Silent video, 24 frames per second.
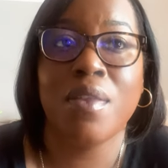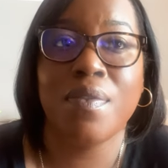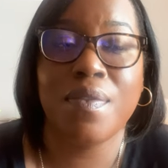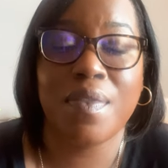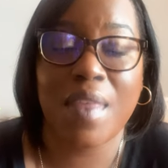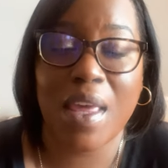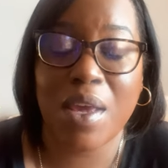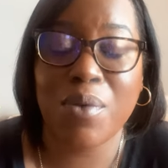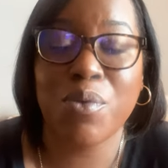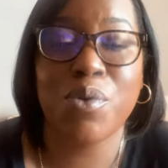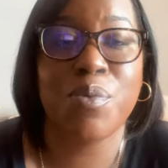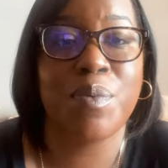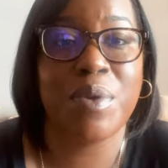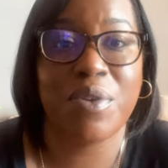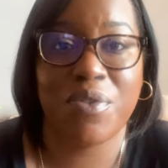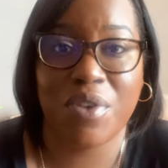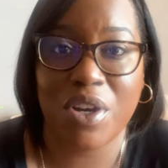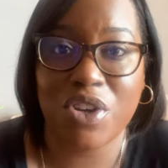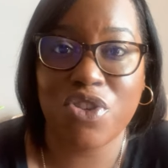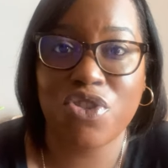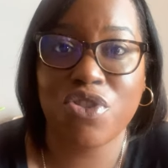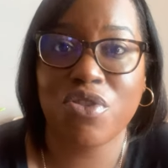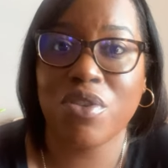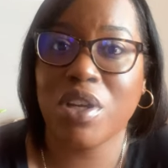They will be
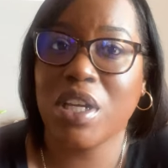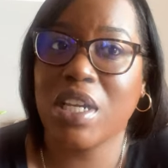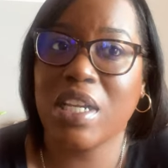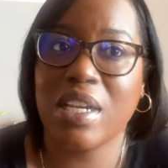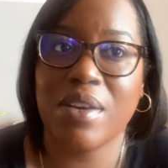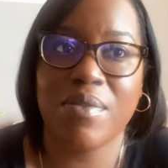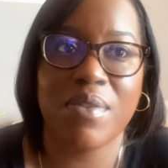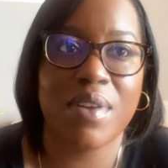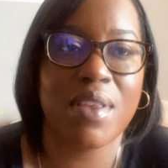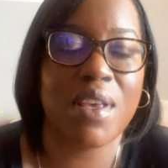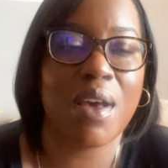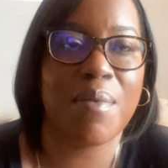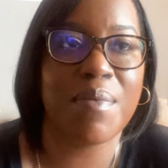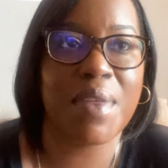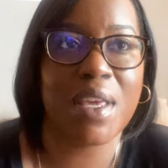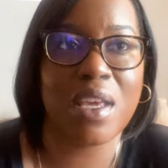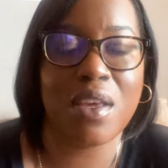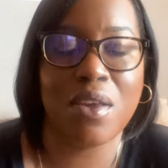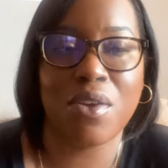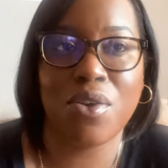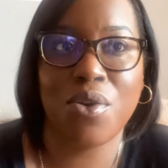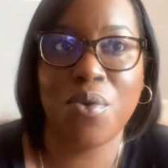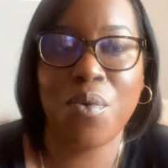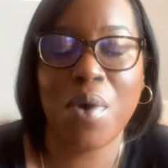frustrated every time they
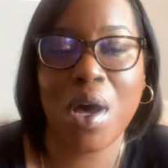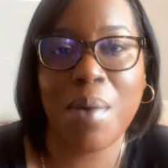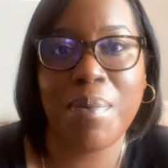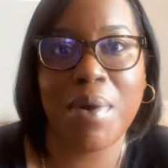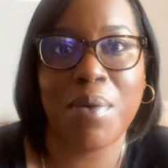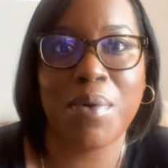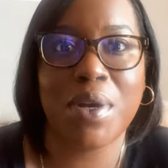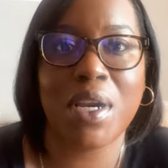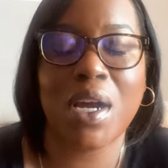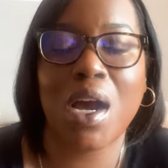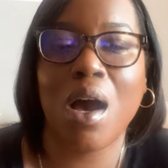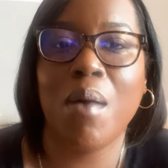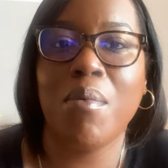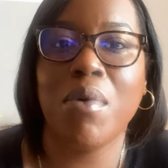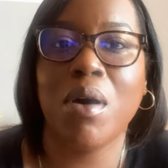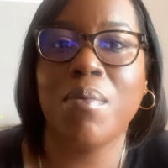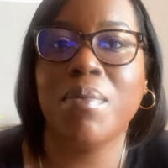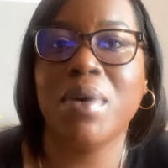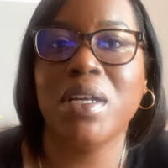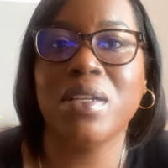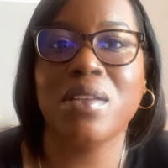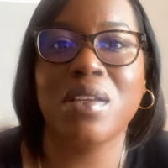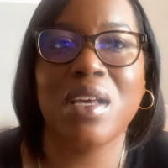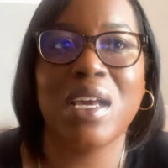hit you up. I want to come on
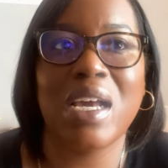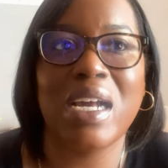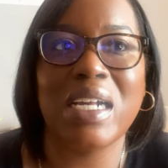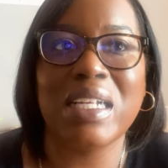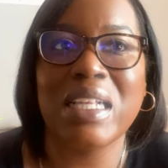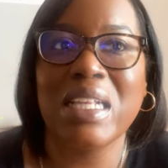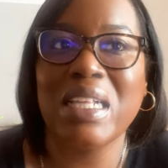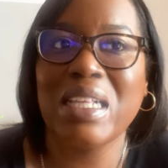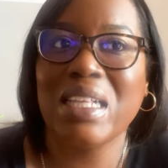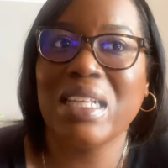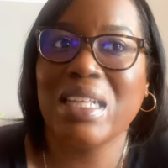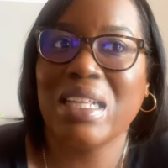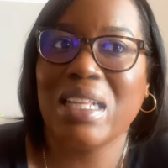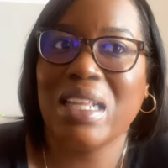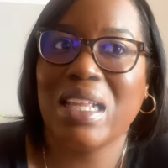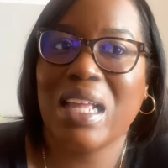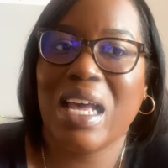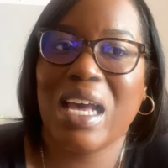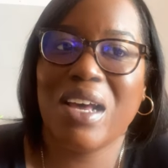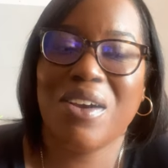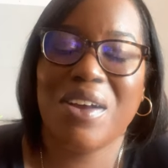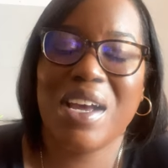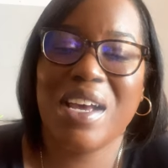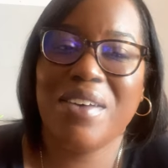Monday.
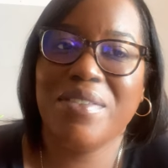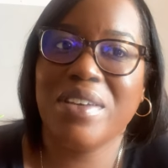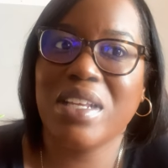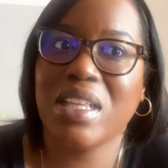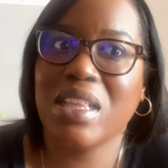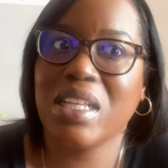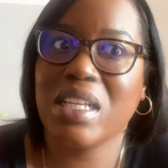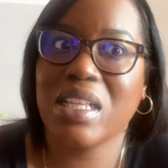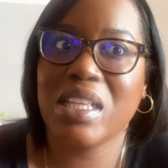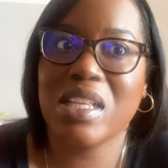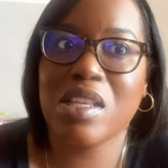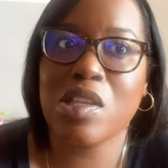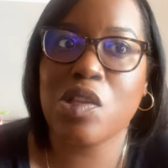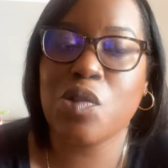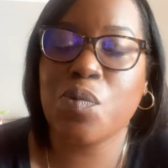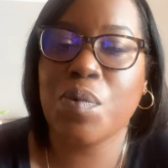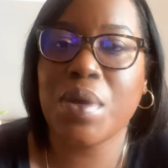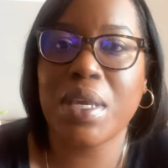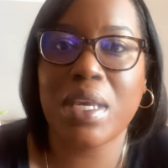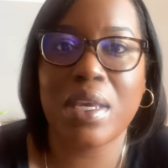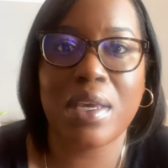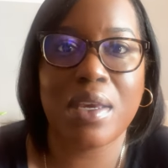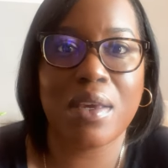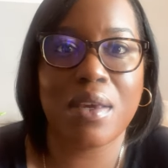I don't have anything this
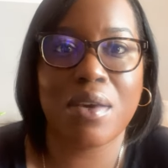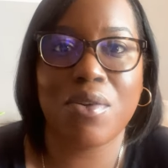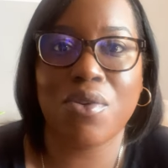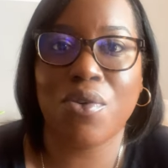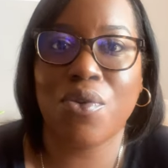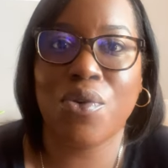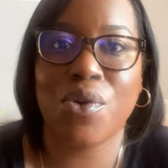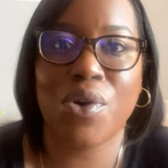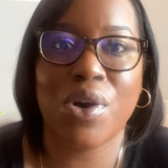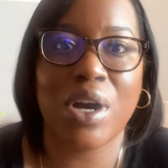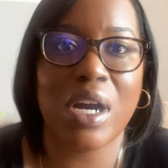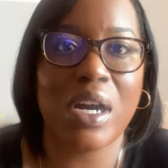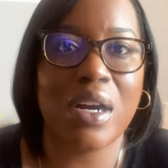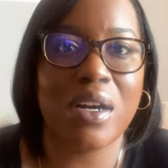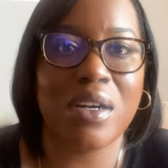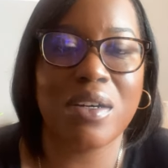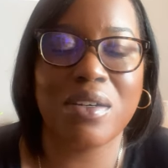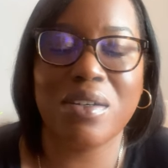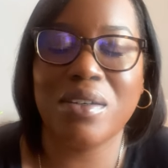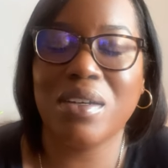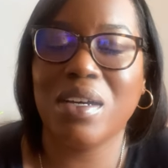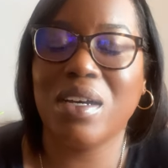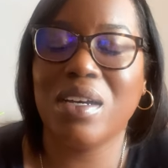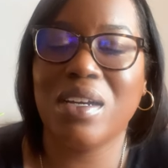week,
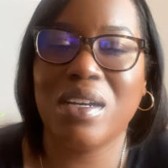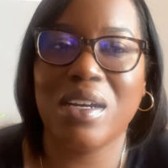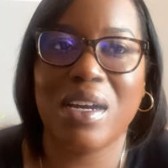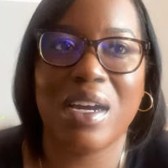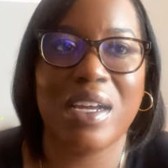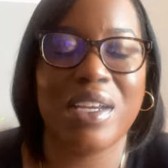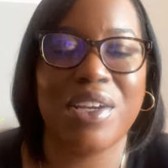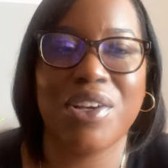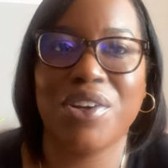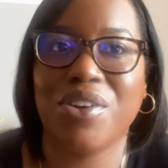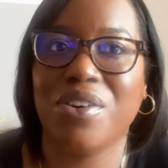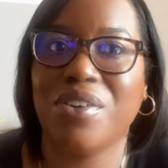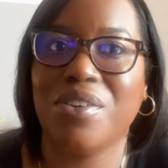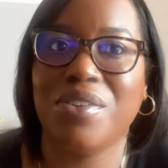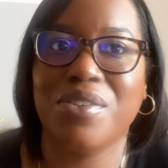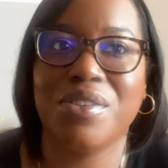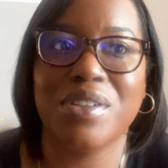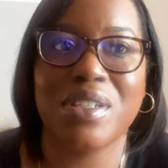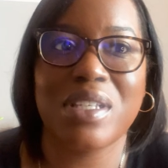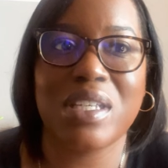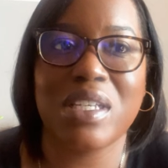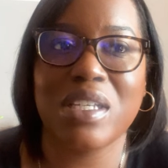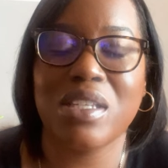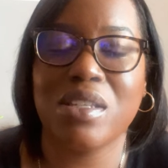or you know,
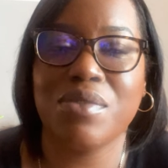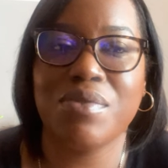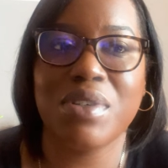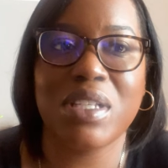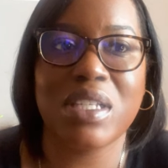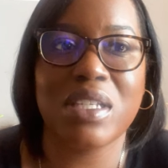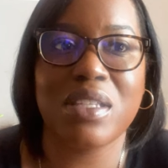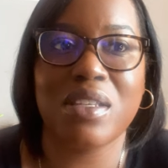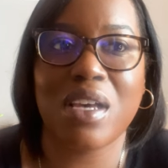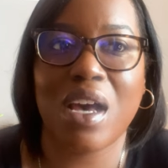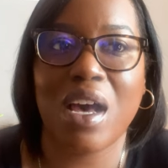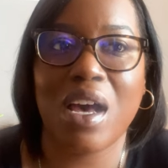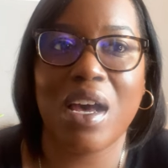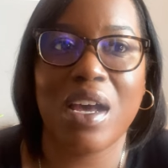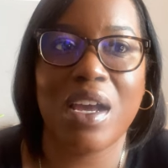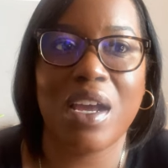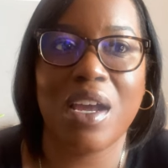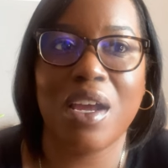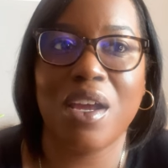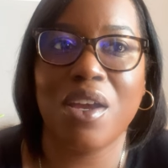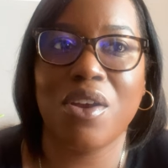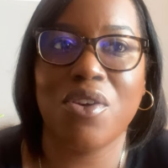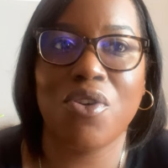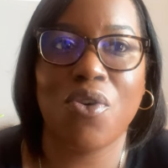it's, it's really
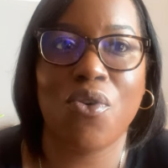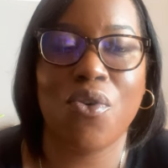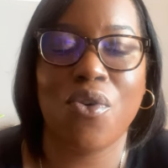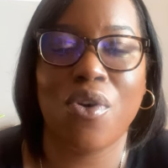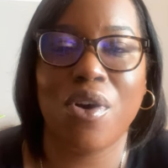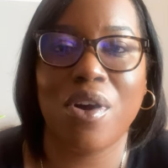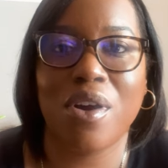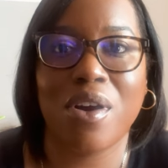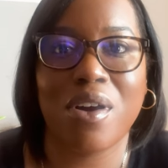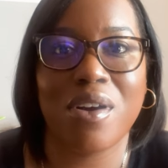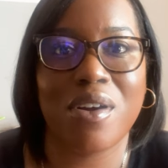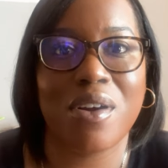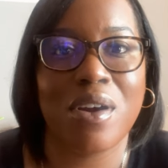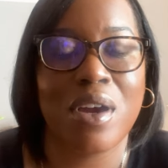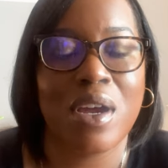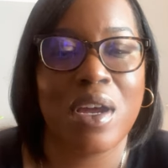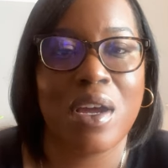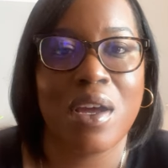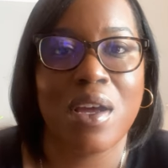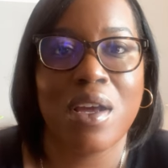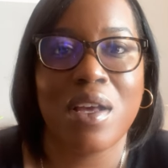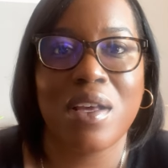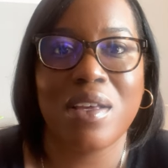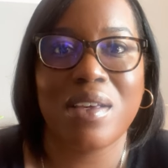tight, or
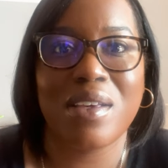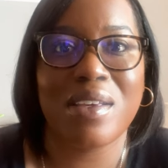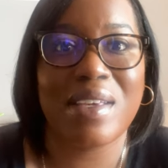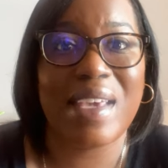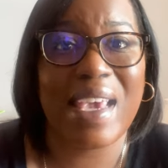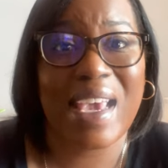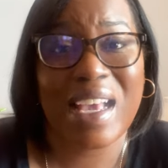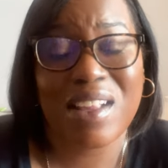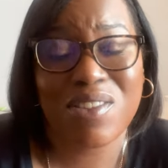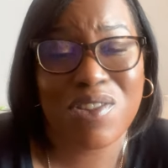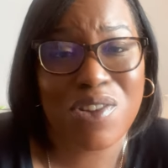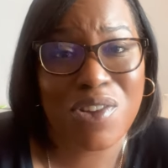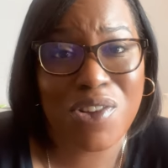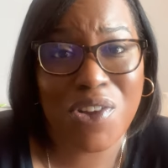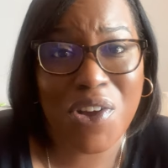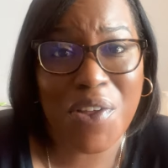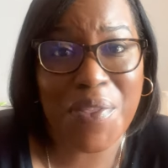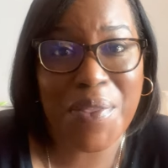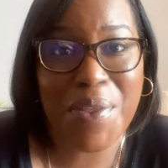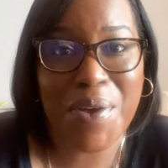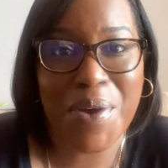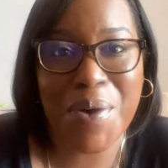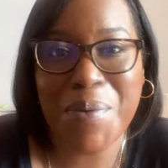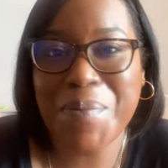cancel
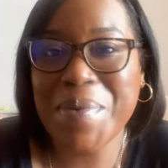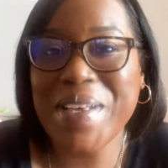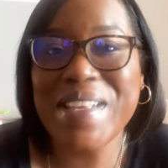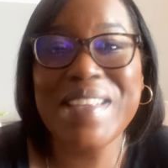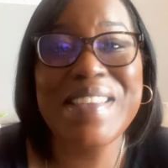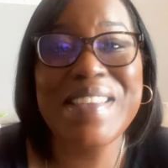on them. It